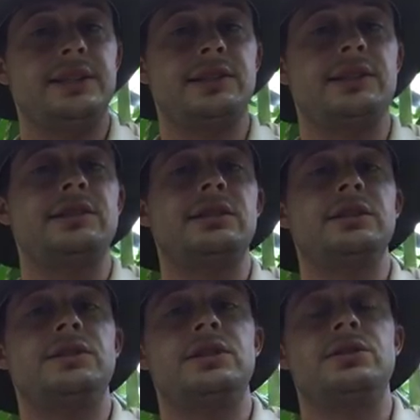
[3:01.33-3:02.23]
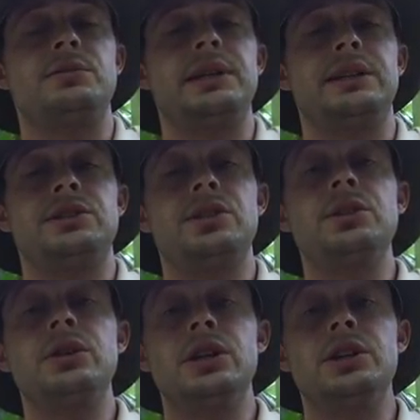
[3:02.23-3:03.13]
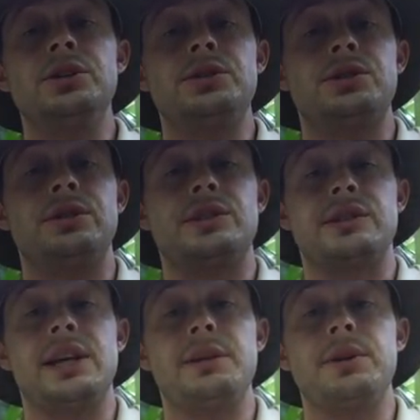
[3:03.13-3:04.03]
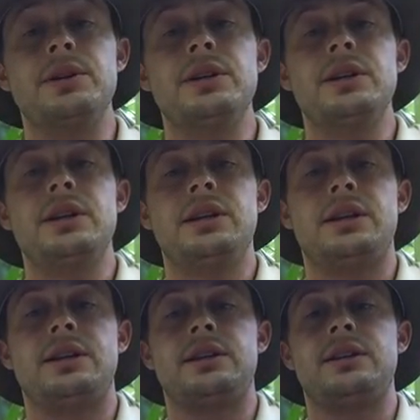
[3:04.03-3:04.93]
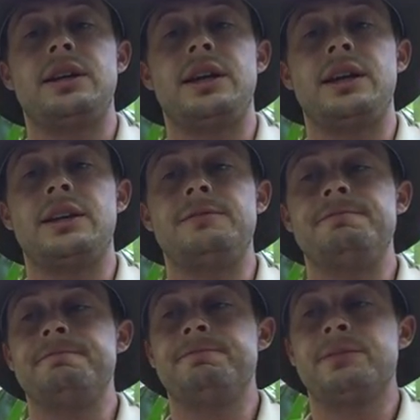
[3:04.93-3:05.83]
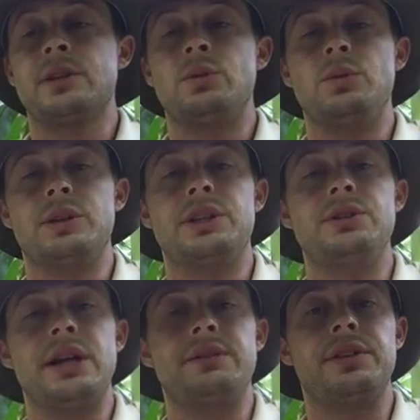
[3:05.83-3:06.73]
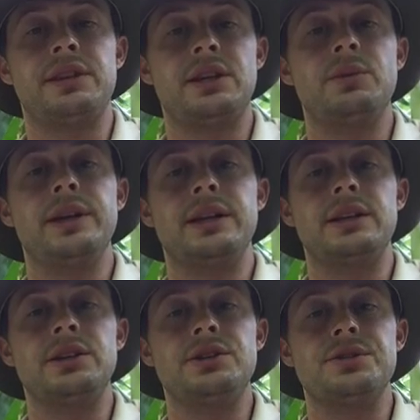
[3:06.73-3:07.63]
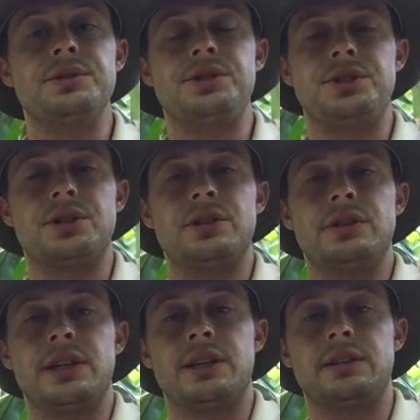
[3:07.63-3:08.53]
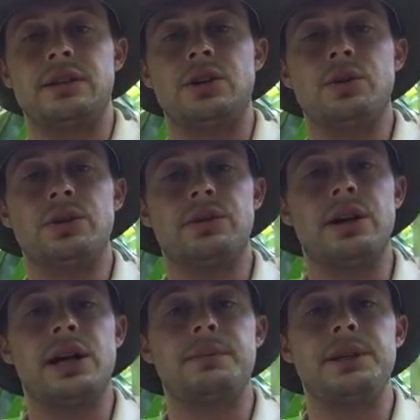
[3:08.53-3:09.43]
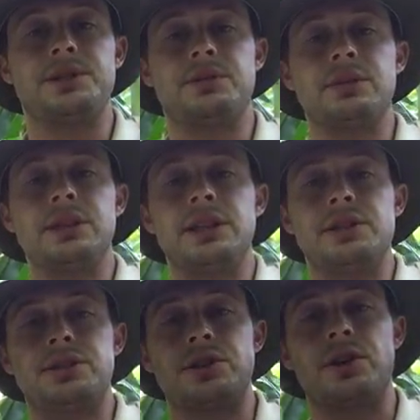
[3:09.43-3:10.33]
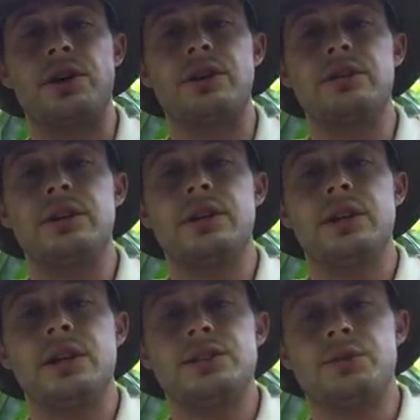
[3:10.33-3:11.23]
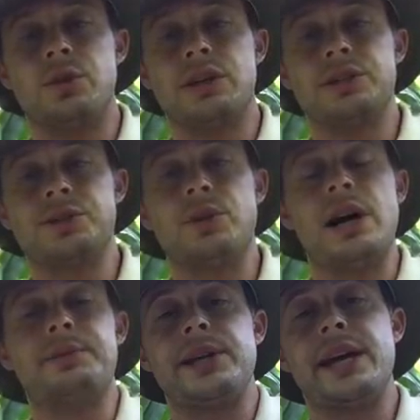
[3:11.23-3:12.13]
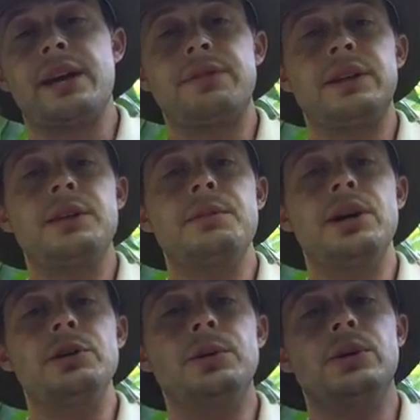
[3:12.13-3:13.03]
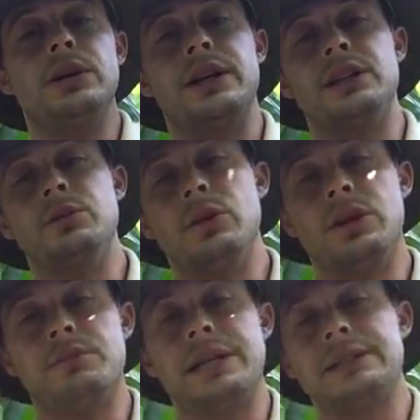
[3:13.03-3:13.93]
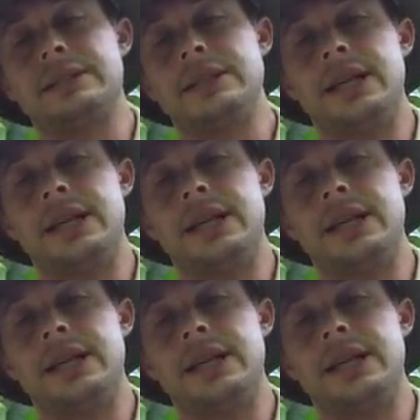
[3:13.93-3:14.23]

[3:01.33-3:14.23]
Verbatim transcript: It's sensitive to being too close to its neighbor. And we want to do everything we can do to ensure that the corn crop gets a really good start. So we're going to swap to Agfinity Mobile and then we'll come back to the